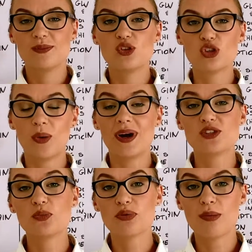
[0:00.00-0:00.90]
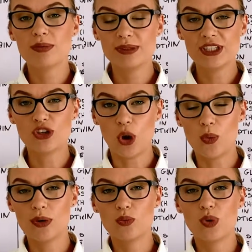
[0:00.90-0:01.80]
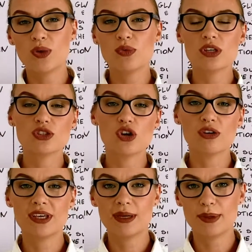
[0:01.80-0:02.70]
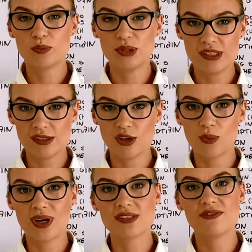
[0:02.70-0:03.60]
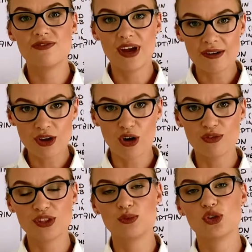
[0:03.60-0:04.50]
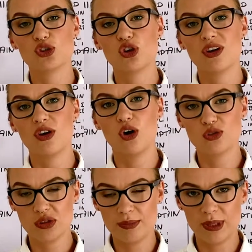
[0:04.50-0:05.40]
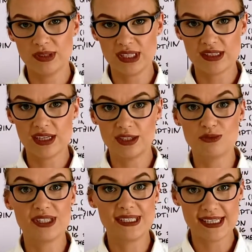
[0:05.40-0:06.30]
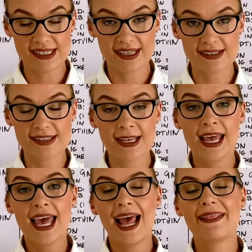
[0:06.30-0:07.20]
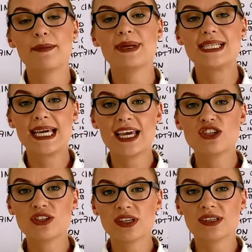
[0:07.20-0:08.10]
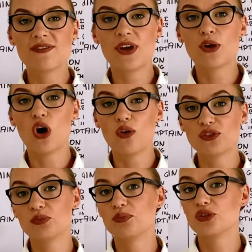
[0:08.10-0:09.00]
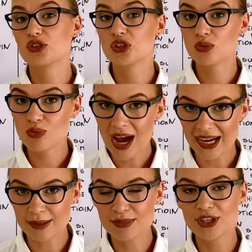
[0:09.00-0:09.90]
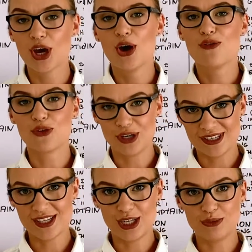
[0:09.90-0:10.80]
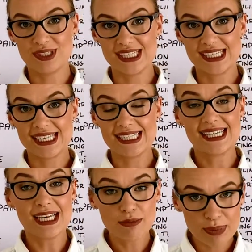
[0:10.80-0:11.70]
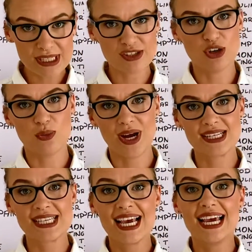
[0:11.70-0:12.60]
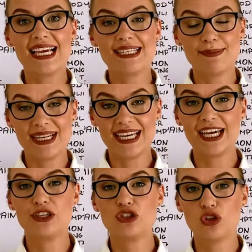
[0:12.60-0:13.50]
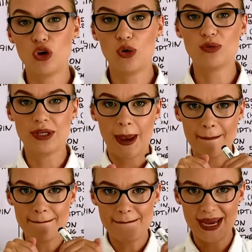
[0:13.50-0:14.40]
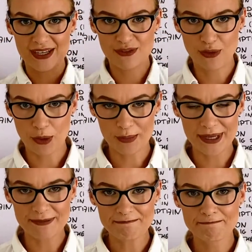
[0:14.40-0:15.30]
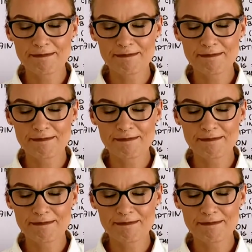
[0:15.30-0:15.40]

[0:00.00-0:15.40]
So, as you probably know, when we are talking about PCOS, very often we're talking also about insulin resistance. And the medication that is very often prescribed for insulin resistance in PCOS is medication called metformin.